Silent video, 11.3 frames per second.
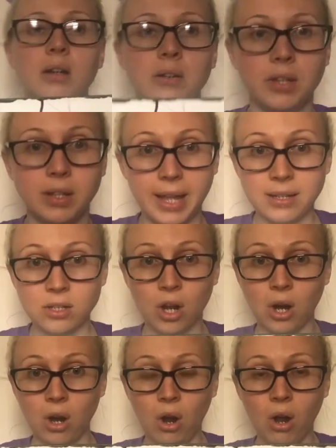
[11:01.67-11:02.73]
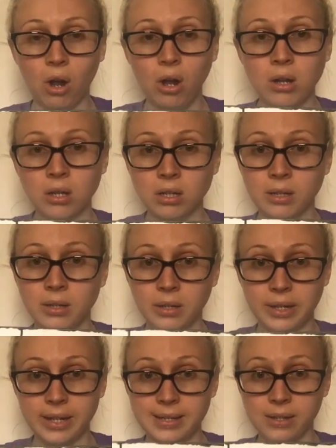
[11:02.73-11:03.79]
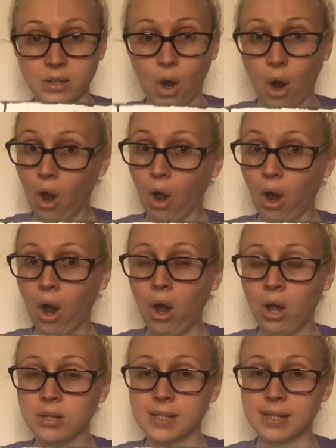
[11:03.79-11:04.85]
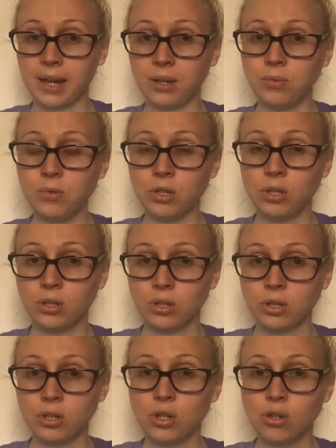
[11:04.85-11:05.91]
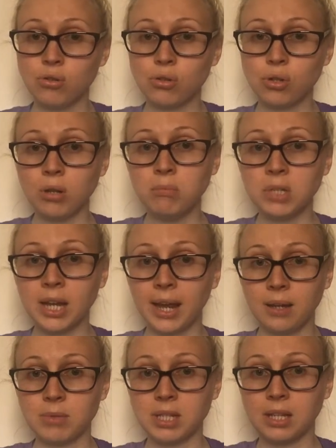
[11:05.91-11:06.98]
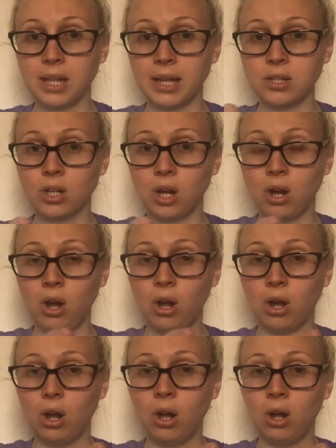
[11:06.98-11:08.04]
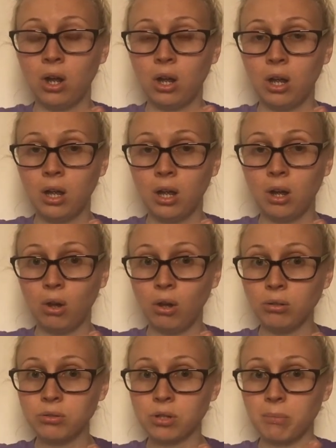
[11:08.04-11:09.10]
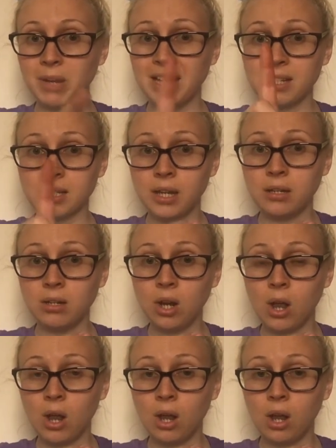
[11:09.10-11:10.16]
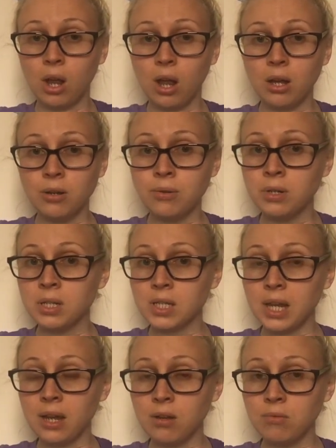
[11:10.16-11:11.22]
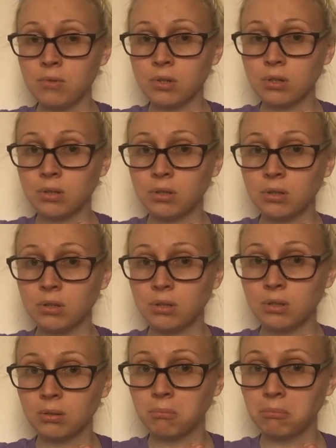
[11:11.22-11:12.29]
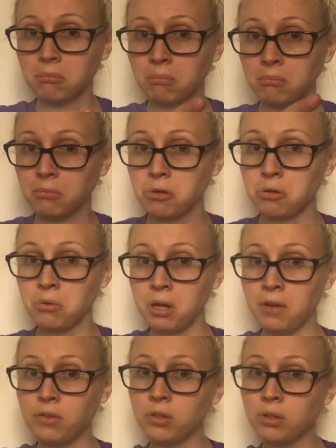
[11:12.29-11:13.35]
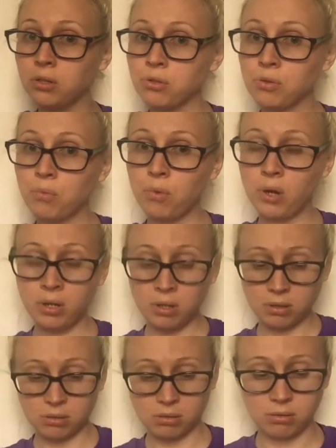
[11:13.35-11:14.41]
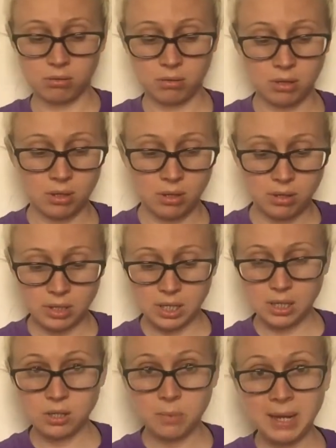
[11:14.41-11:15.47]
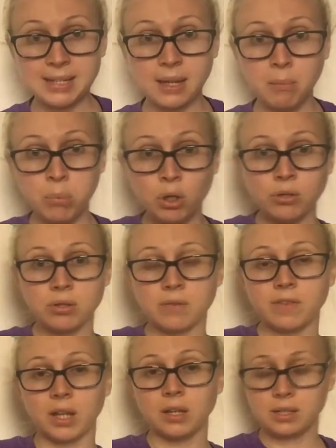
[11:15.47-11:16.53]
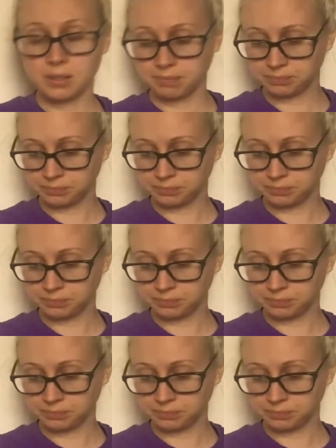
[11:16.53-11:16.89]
the letter O is an O sound. Sometimes the letter O also makes an O sound. Should we have a look at some words? See some examples of this.